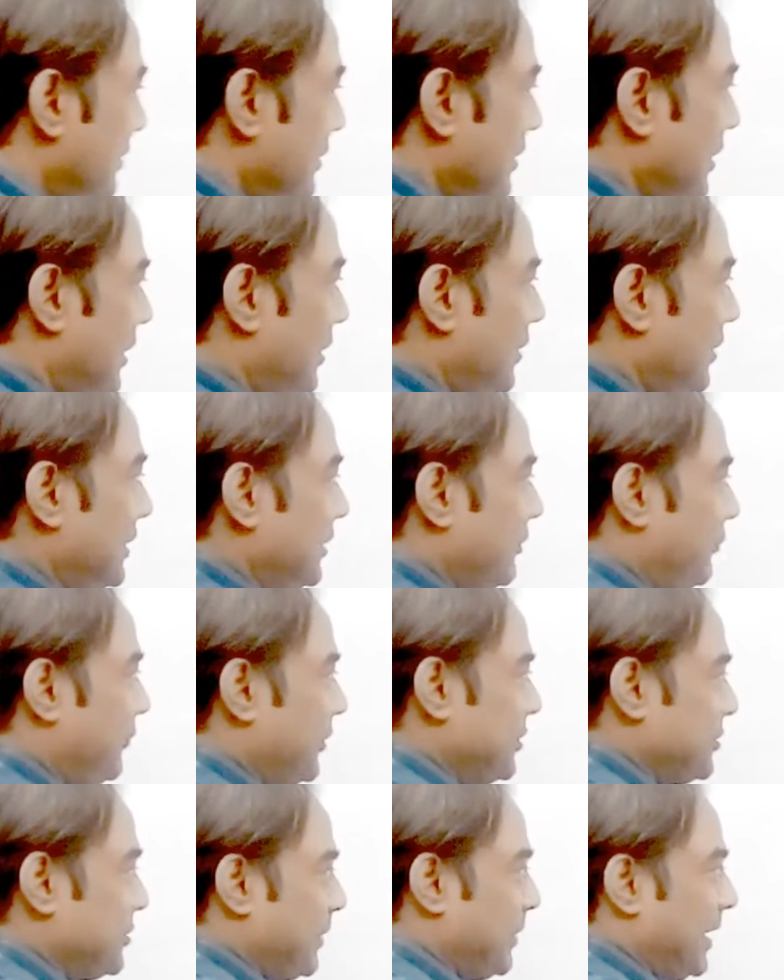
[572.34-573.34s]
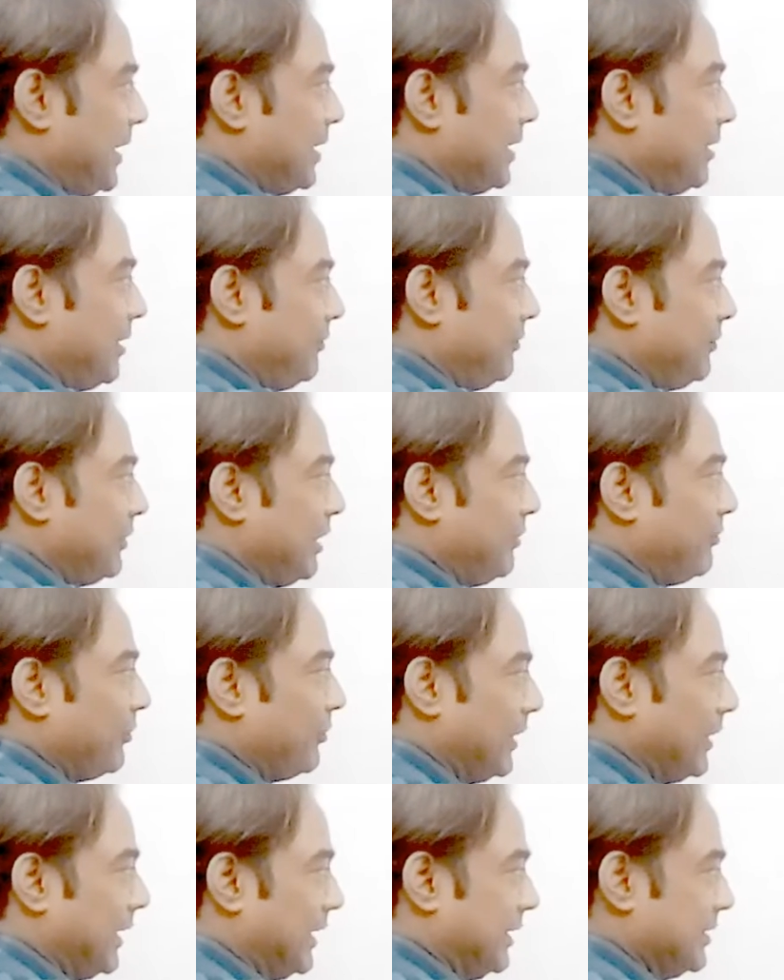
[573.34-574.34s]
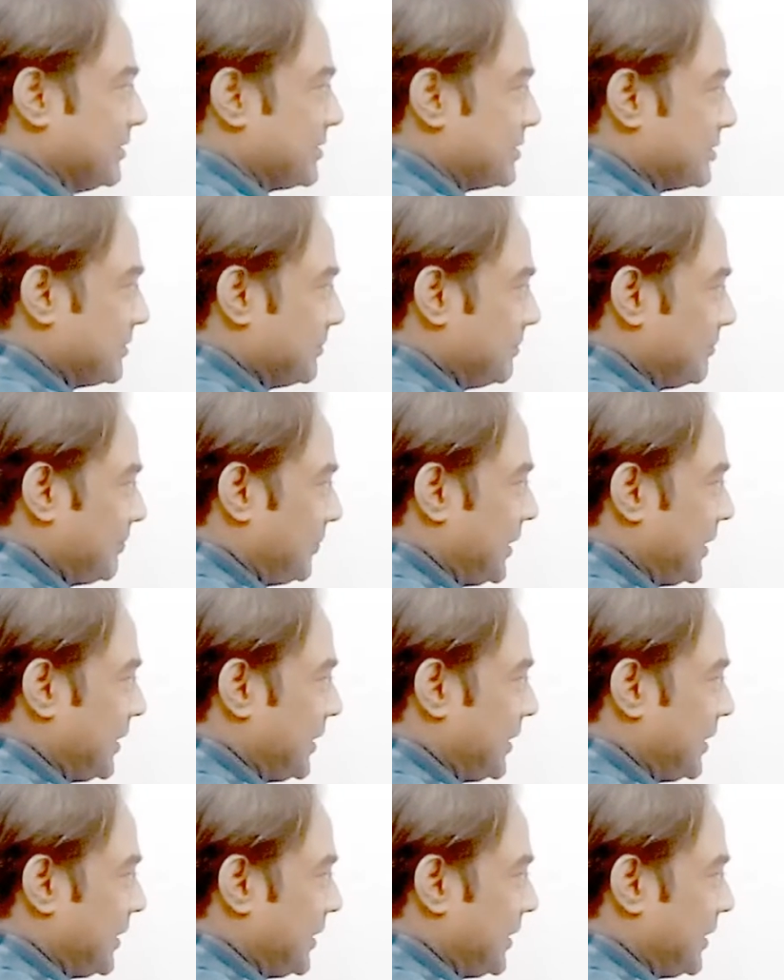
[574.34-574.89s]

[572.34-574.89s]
Now in the first paragraph you write 4 lines.